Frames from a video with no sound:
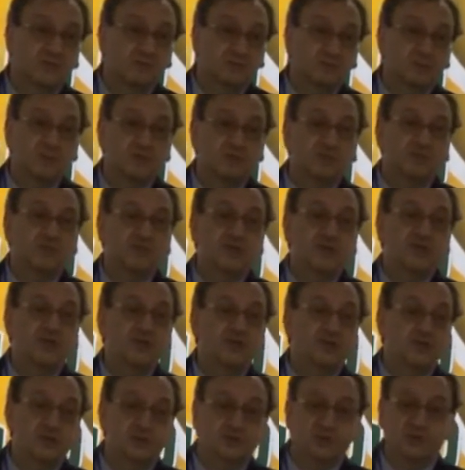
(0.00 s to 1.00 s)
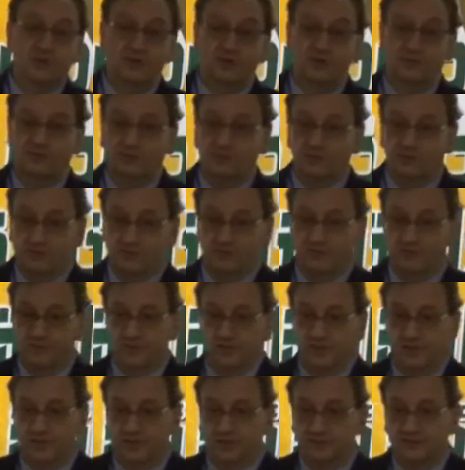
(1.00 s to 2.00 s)
perforation of the
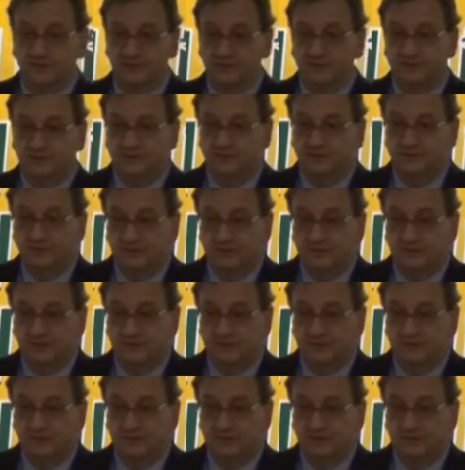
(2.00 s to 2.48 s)
gut,